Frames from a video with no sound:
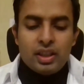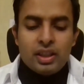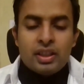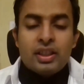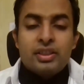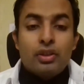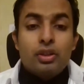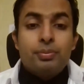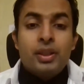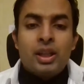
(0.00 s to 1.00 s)
it has
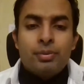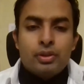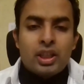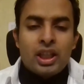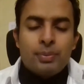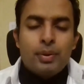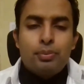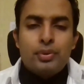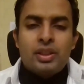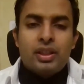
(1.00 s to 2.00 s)
not been able to keep up
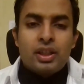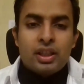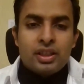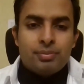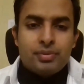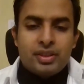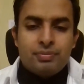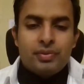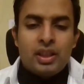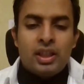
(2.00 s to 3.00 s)
with the times.
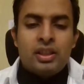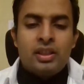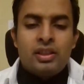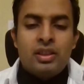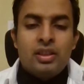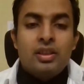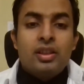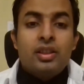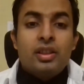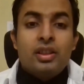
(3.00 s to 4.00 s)
And
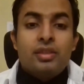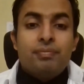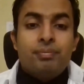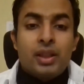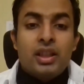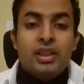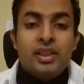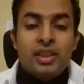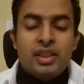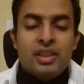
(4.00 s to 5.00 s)
because
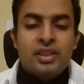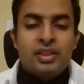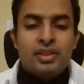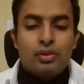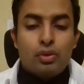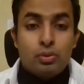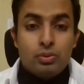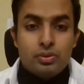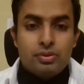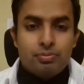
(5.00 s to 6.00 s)
it is
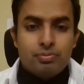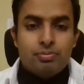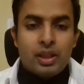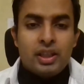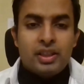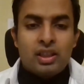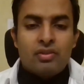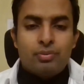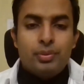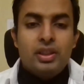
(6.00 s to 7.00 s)
owned by the
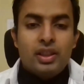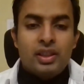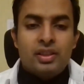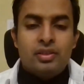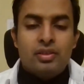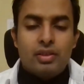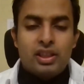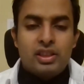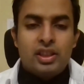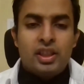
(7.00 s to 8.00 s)
government and
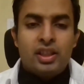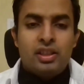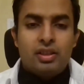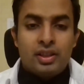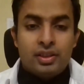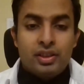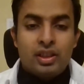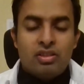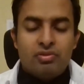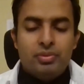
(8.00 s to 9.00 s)
directly under the
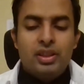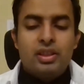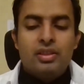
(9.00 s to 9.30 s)
government,